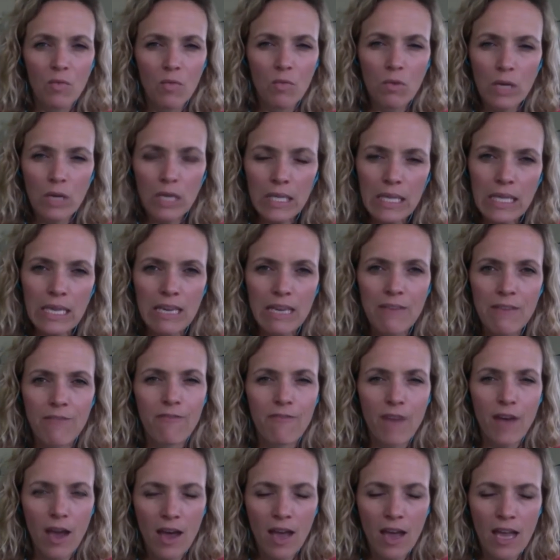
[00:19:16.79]
really
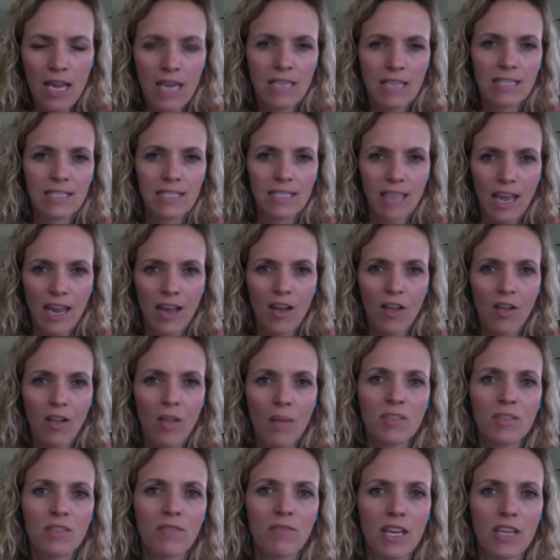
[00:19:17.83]
fine-scale
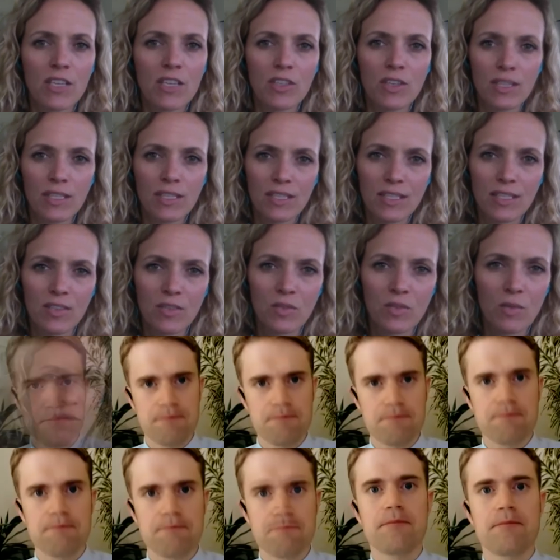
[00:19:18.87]
observations to sort of
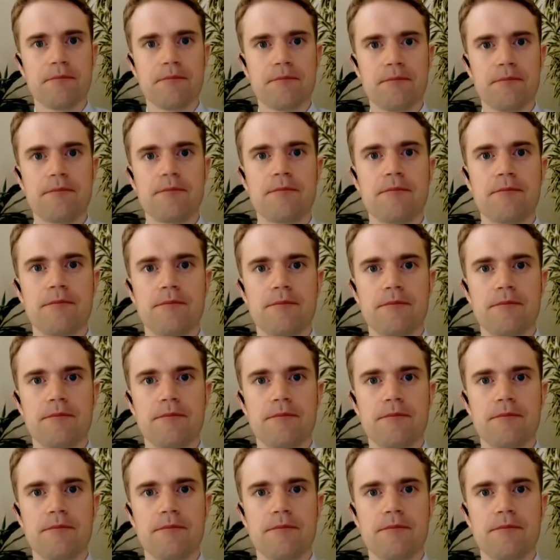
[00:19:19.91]
figure out what's